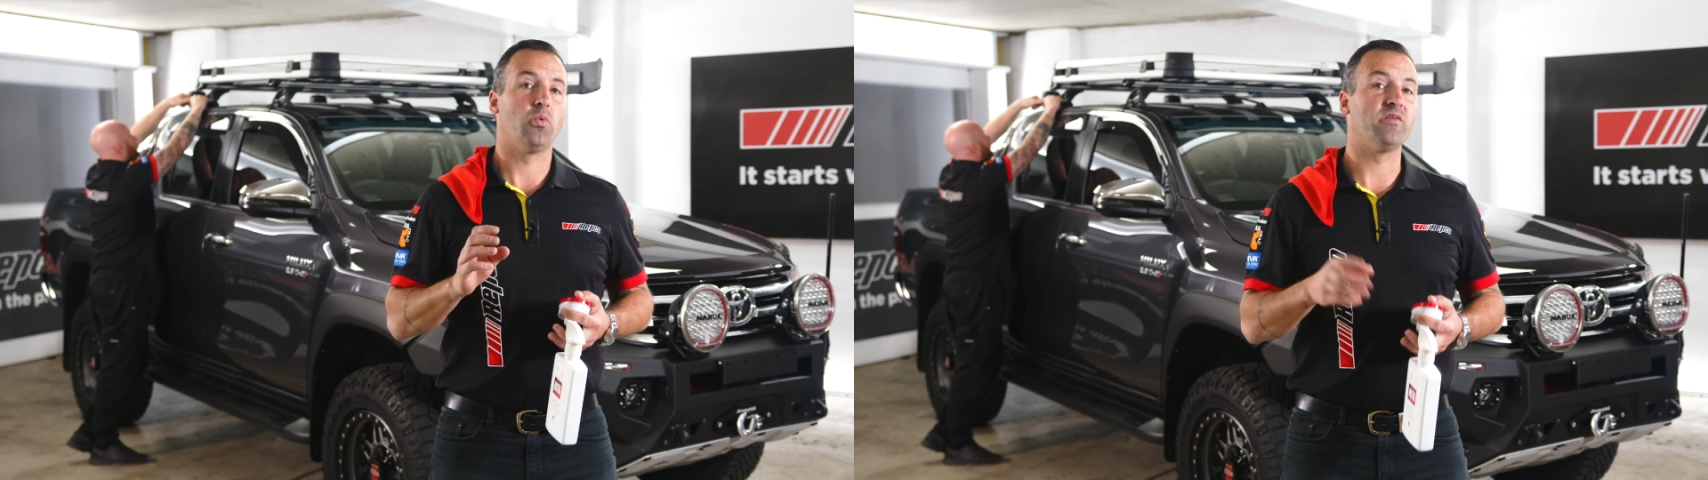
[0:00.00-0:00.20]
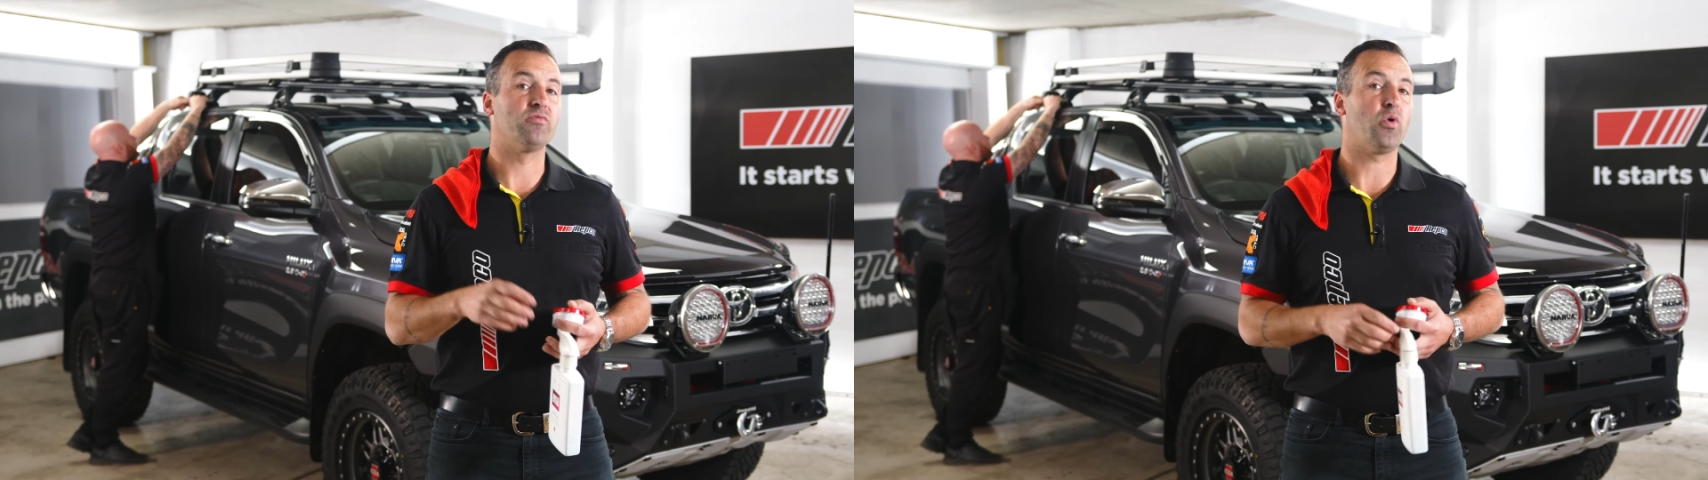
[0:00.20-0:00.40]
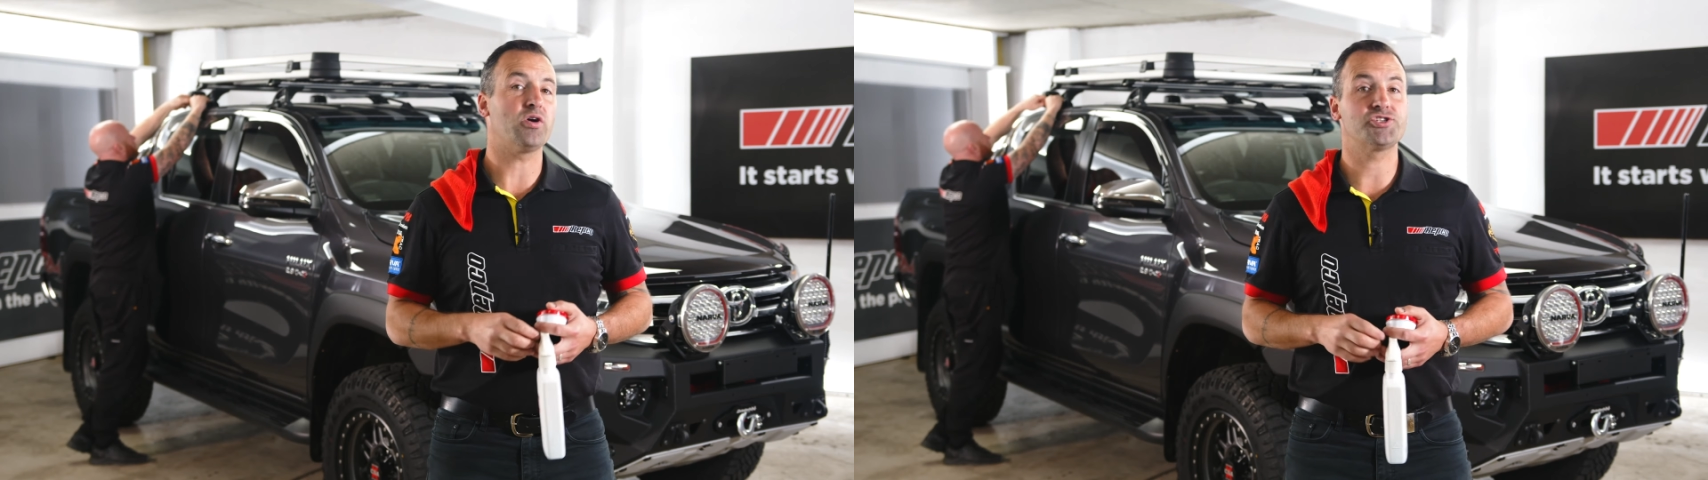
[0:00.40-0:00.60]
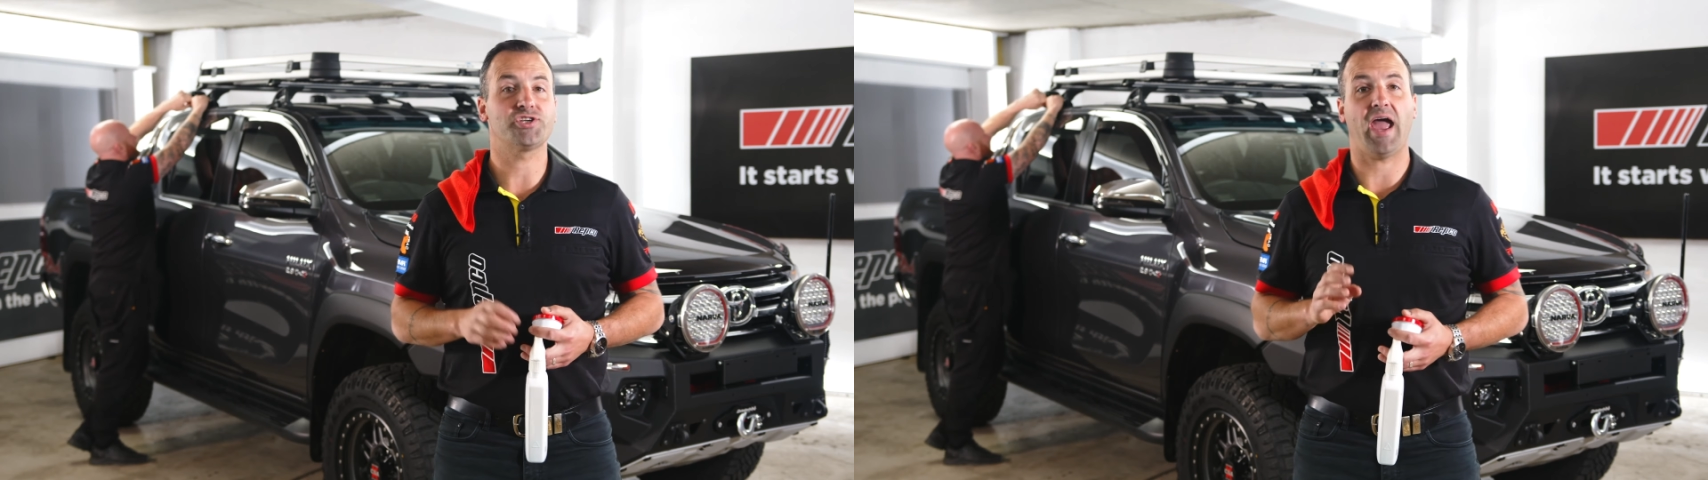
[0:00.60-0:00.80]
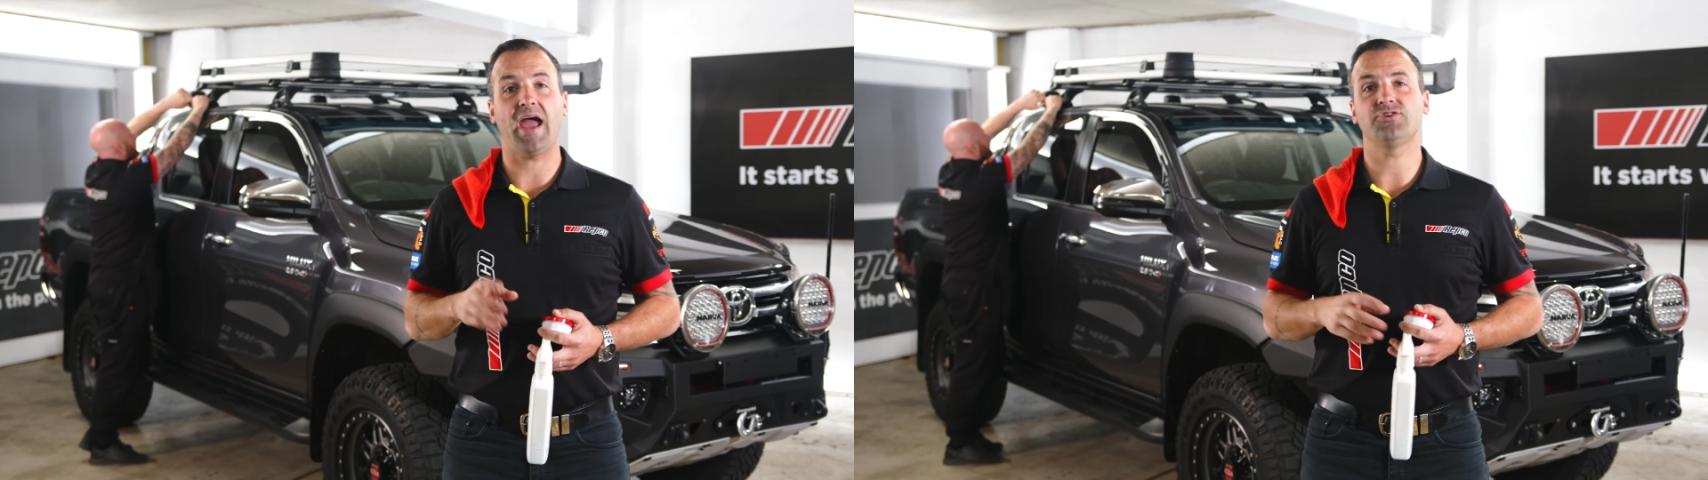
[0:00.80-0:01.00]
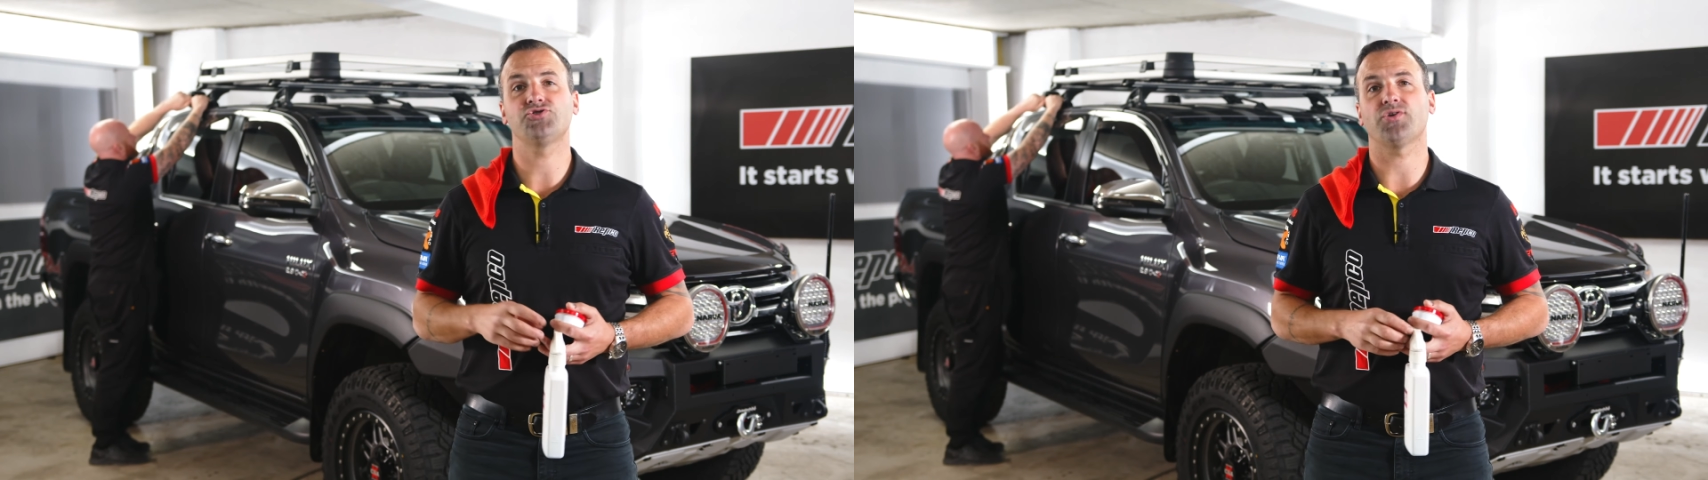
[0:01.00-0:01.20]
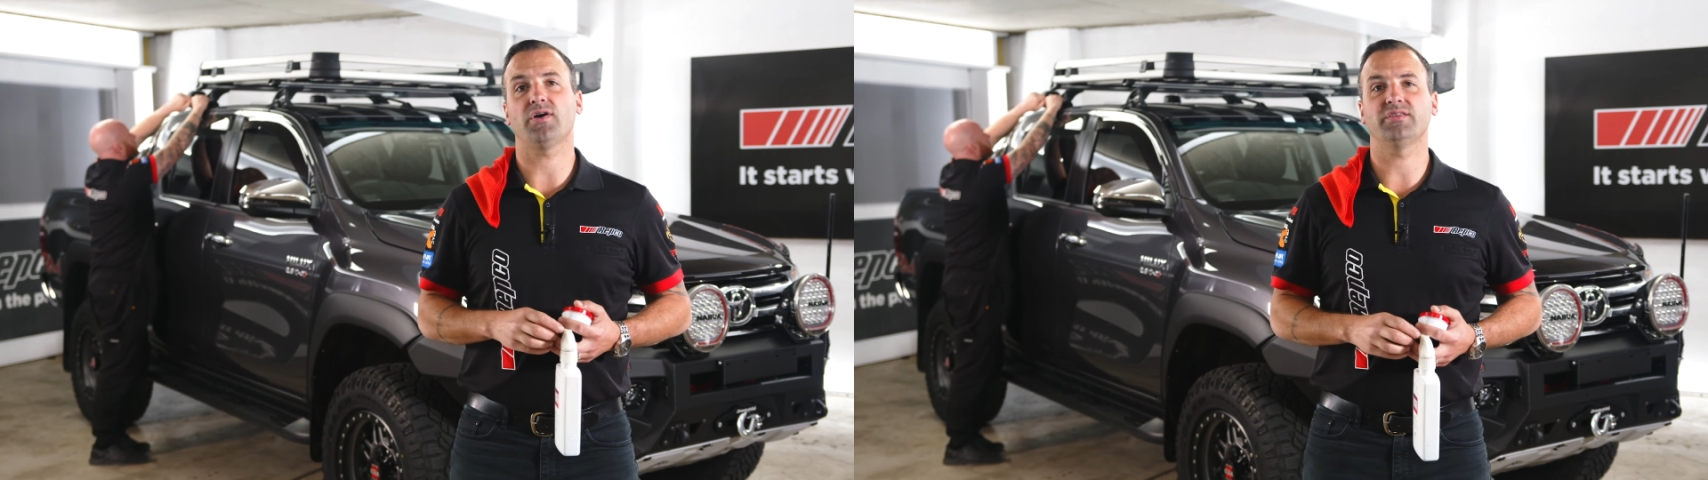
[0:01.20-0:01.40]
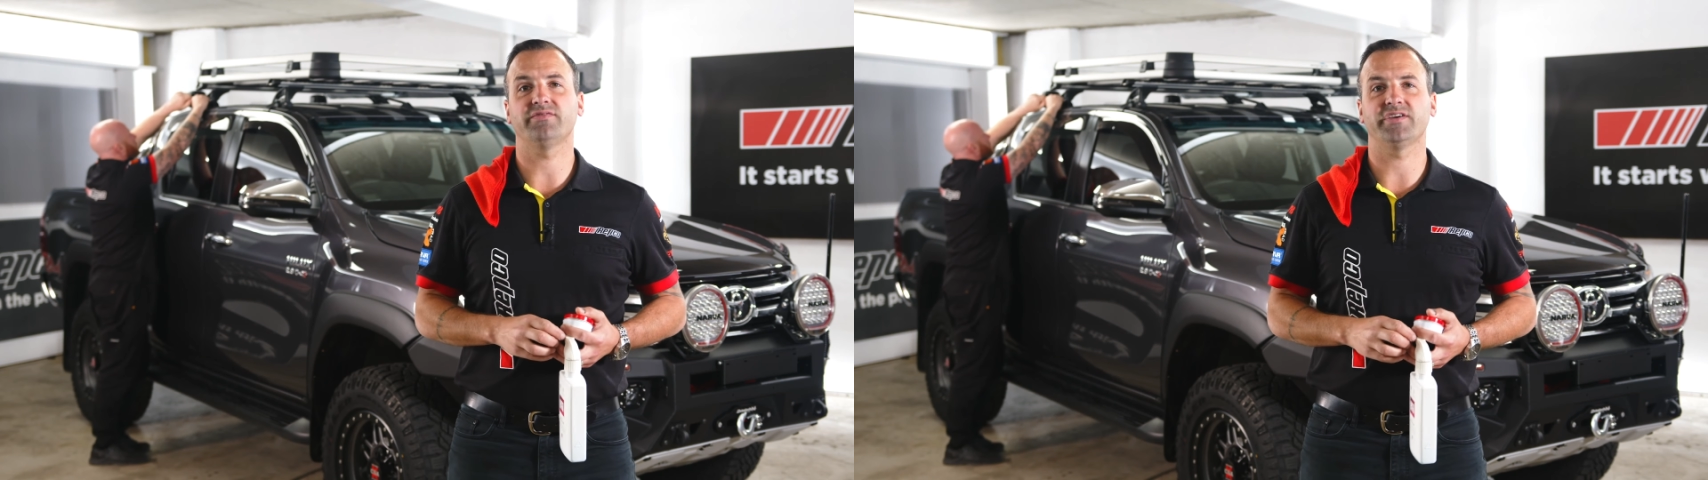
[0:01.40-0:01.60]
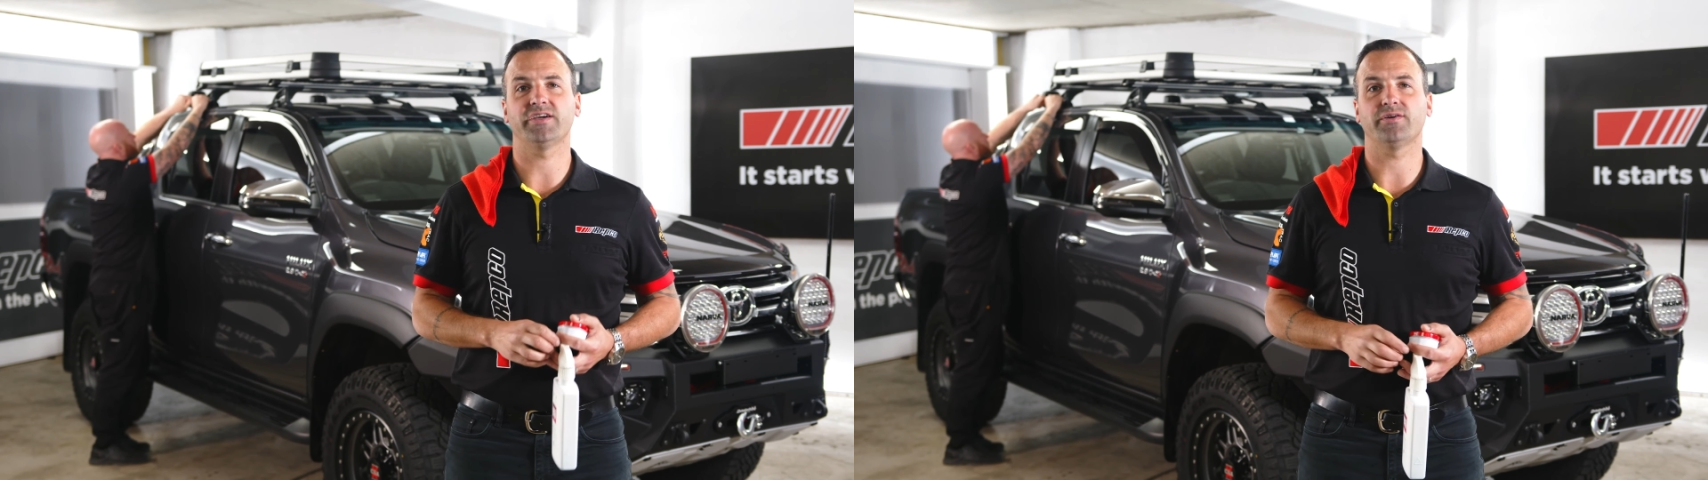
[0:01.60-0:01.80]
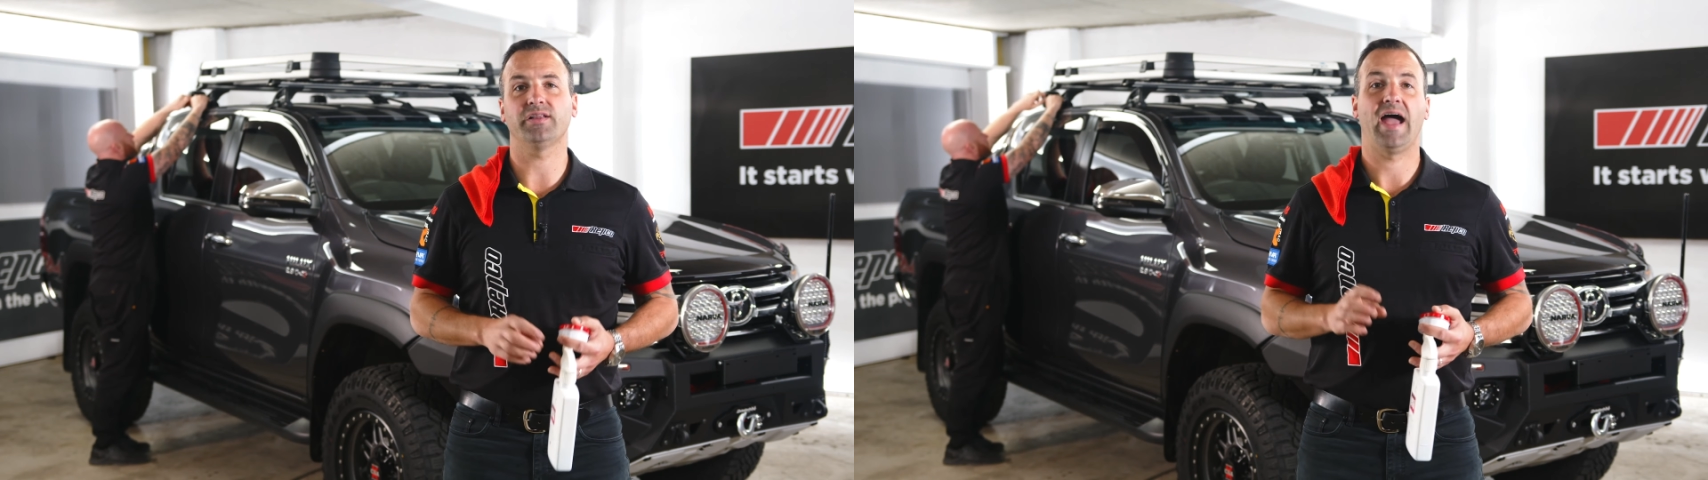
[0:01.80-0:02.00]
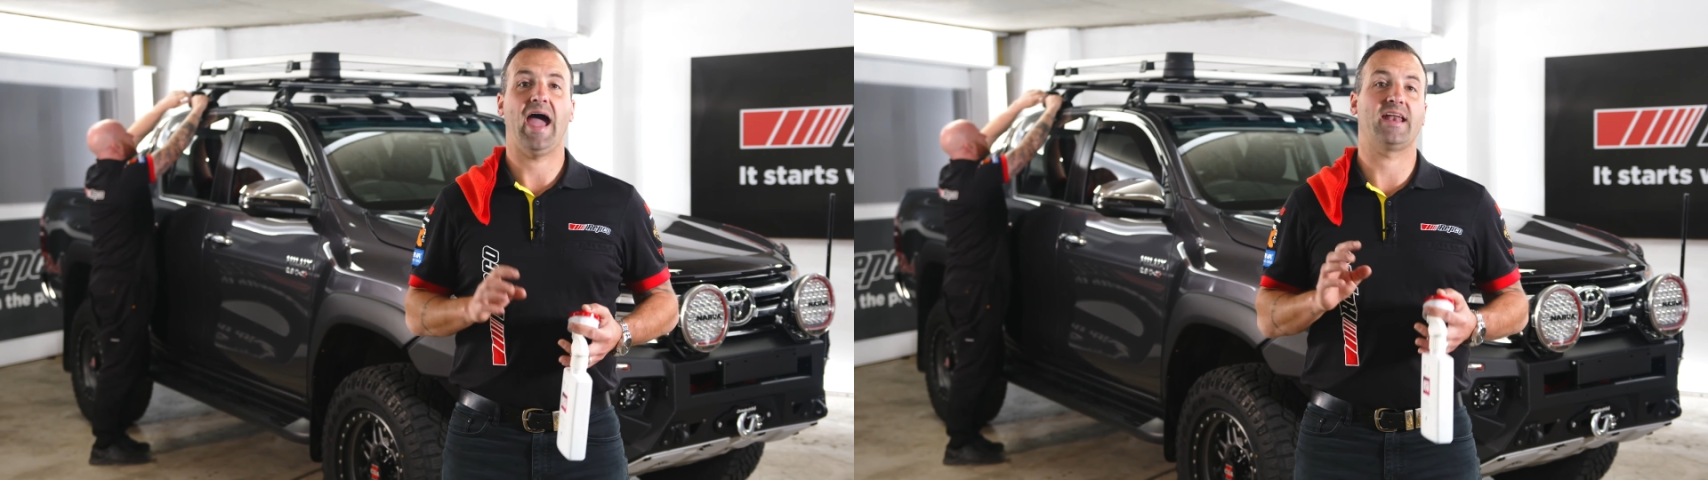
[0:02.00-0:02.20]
we've washed and dried the vehicle